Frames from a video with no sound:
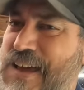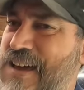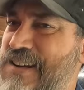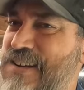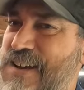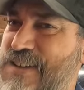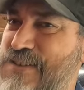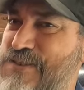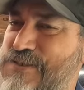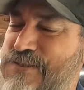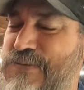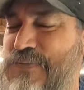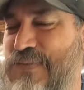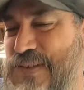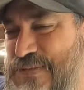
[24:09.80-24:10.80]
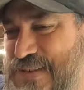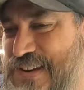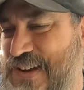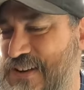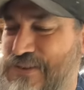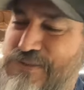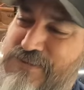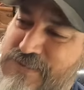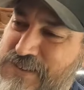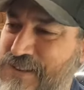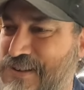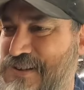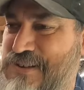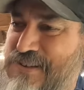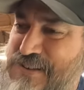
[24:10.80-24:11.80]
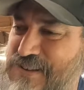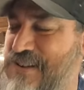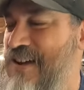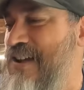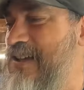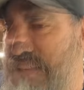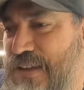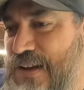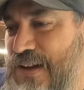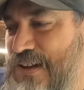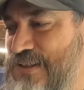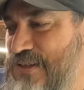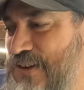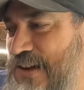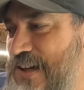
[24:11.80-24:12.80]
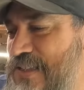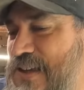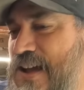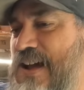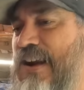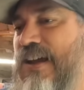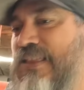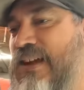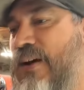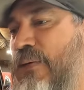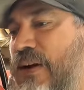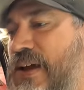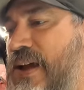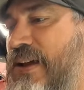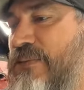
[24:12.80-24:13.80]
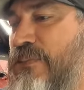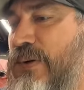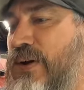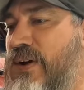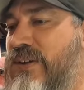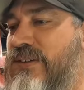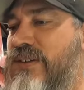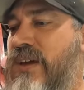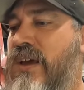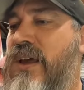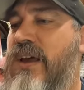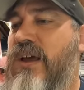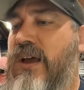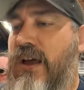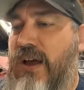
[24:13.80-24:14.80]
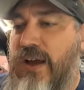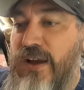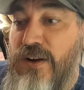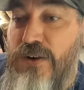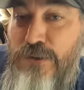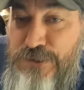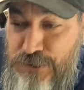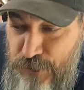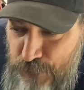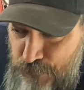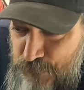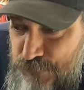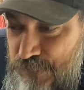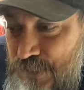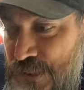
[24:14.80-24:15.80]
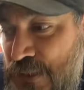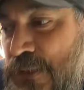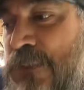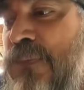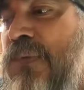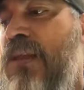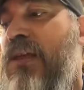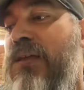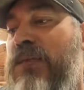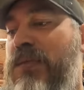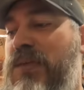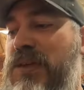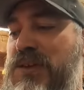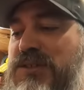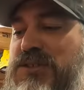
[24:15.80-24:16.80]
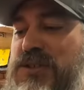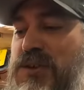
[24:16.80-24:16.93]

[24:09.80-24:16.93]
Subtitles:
$8, $50. So I got that. And then I went ahead and bought new shoes. These